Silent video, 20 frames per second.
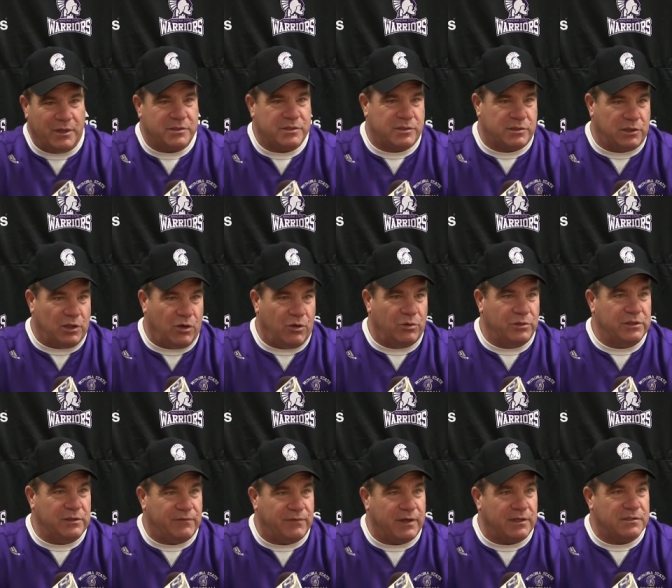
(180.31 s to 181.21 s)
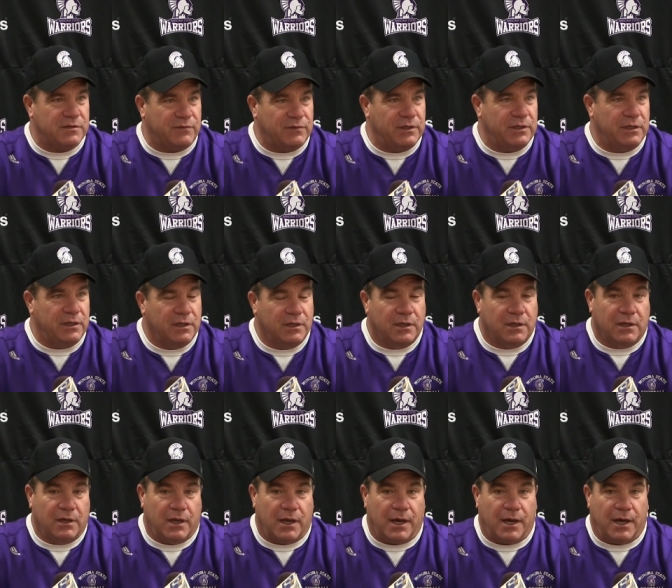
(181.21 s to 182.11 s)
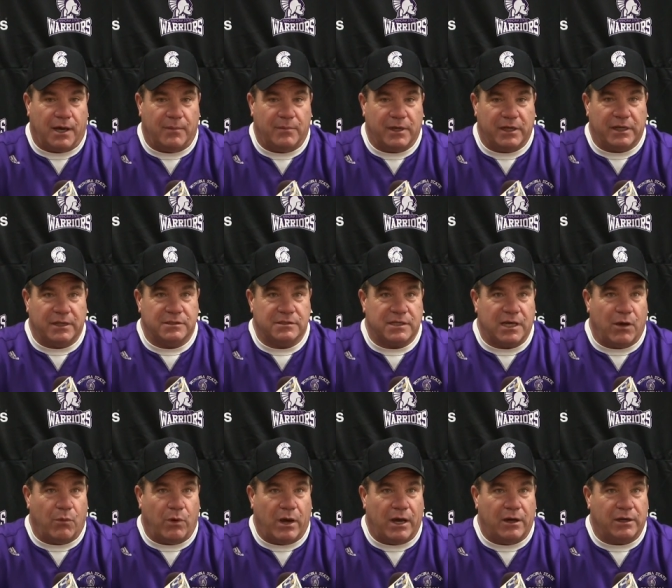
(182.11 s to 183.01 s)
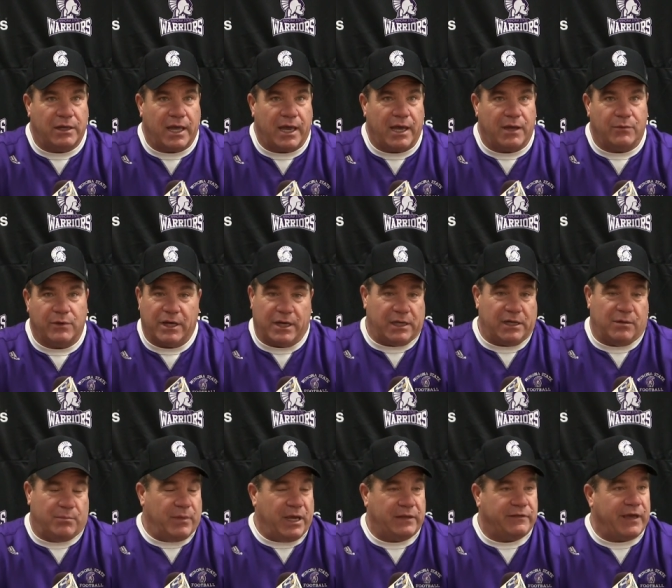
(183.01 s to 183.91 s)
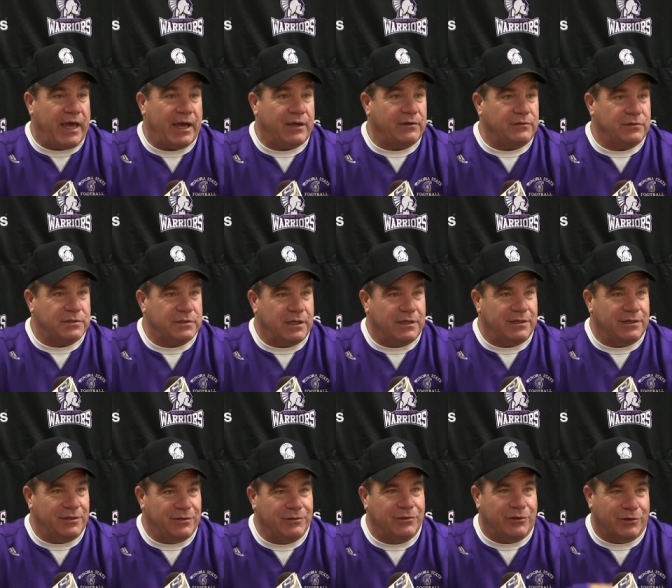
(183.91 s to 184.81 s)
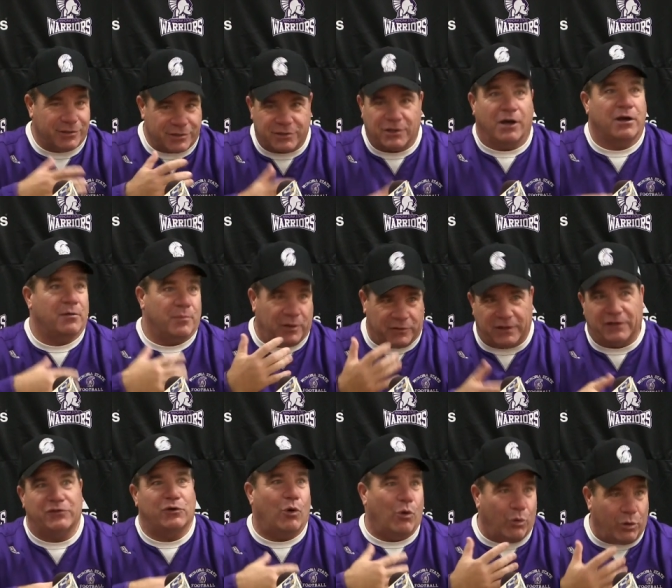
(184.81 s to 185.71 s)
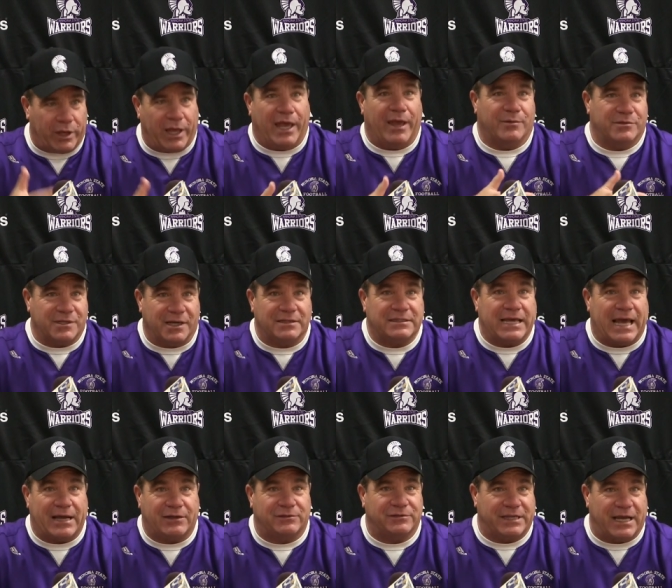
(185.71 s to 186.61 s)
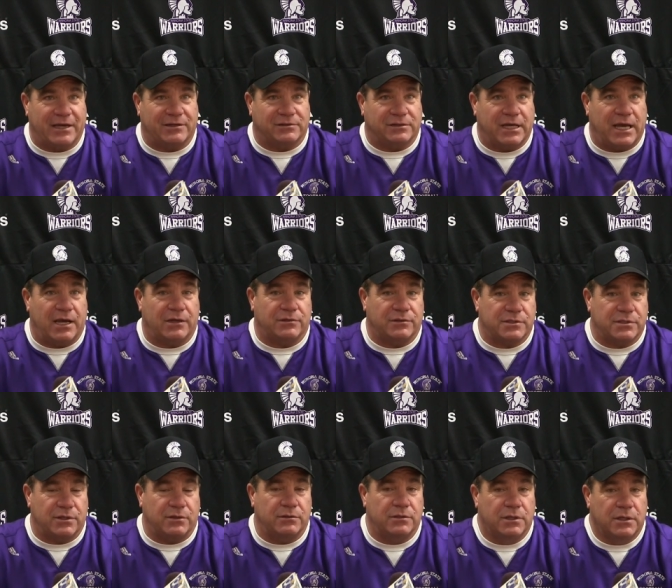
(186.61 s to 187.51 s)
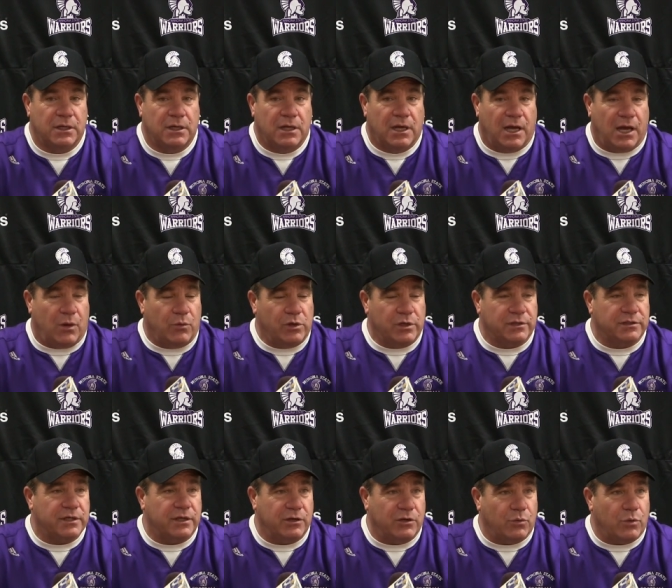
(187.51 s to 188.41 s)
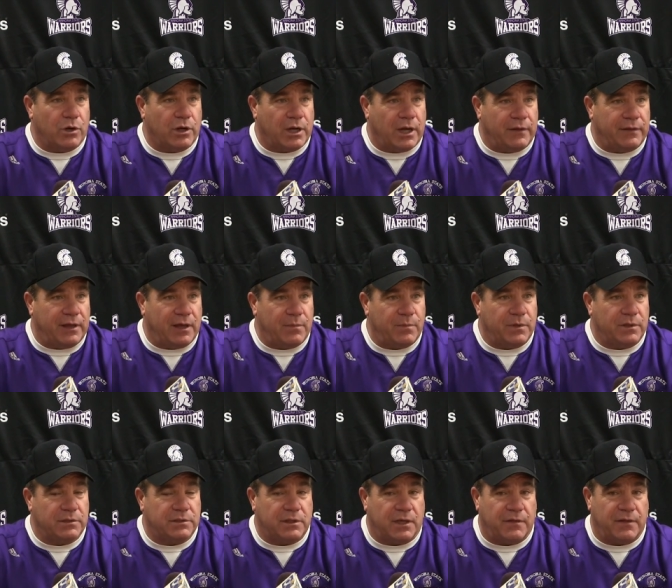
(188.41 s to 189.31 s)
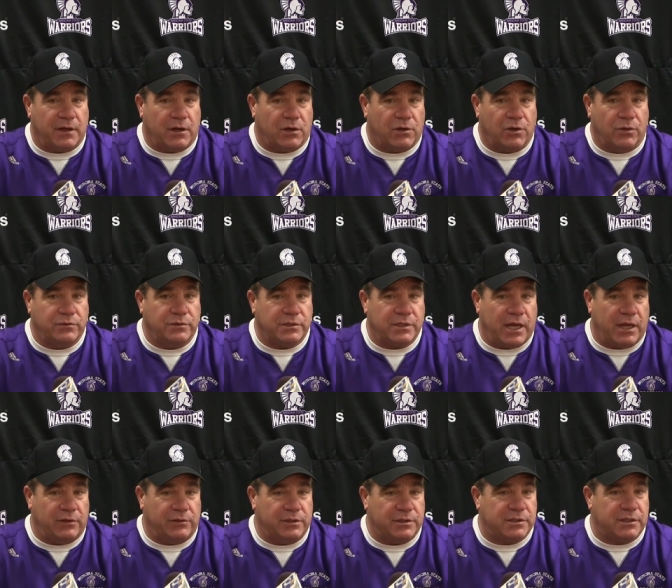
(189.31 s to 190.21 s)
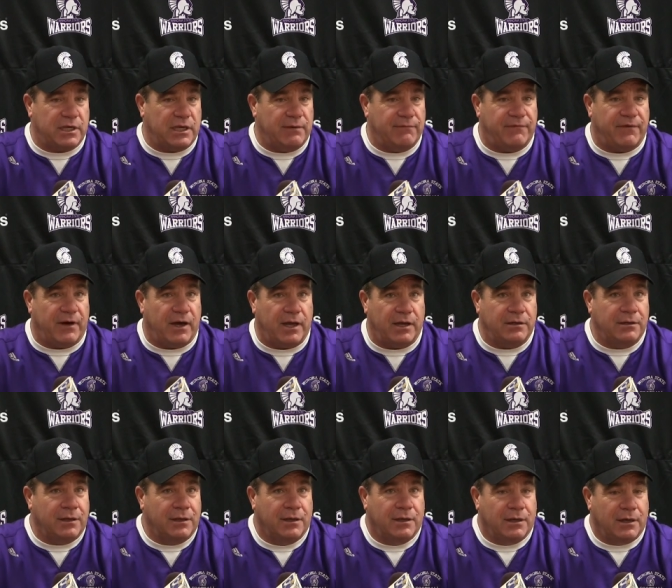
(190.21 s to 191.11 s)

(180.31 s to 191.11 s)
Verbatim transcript: bit slow defensively um, against that Wildcat. We got to get make tackles, and you heard us talking about that the whole game. It's like tackle, tackle, tackle. So I uh, will continue to work on that, but uh, I think our coaches handled the scheme fine.